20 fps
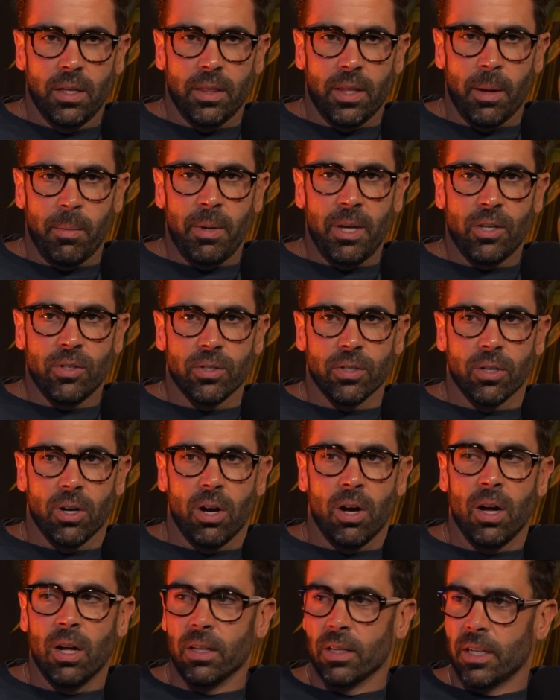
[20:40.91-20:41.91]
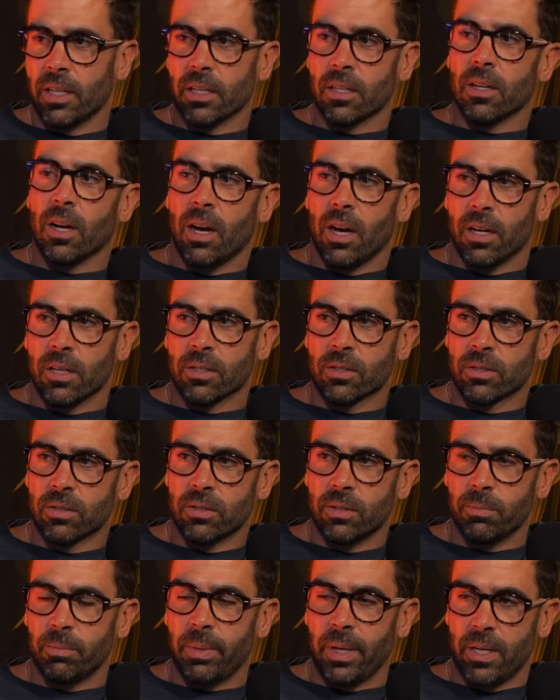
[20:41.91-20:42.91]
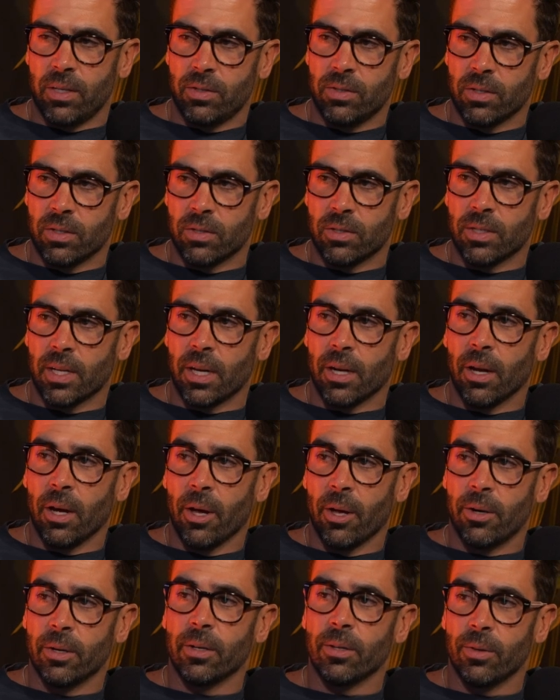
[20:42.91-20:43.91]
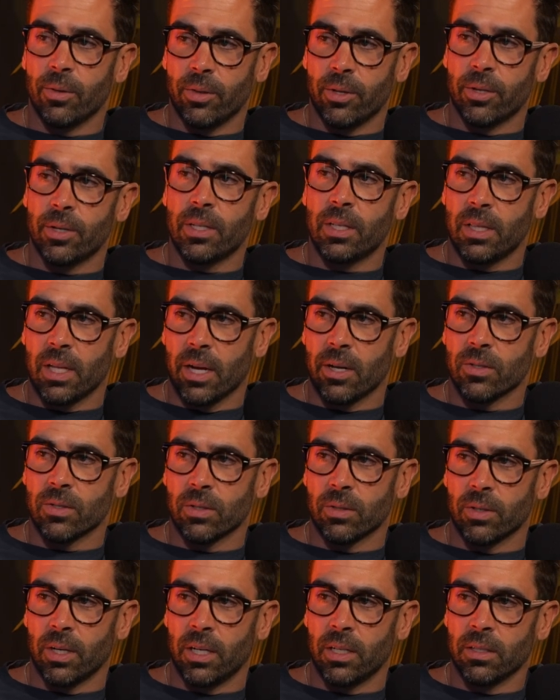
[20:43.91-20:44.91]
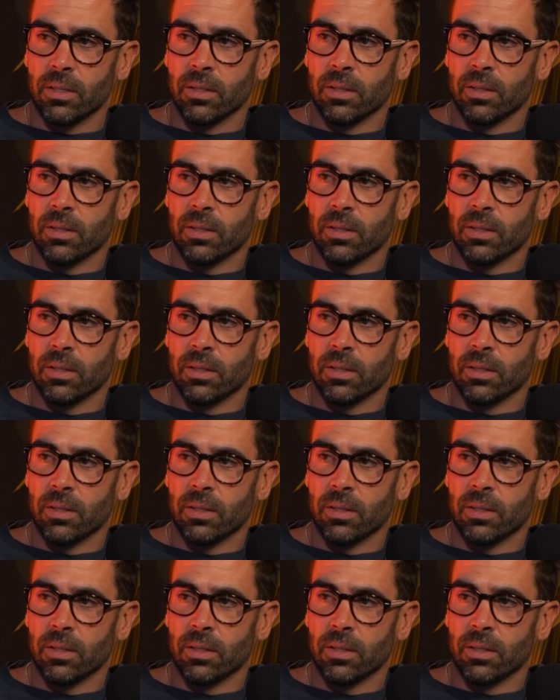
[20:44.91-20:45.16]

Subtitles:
That makes your all-in cost basis at $130,000, right?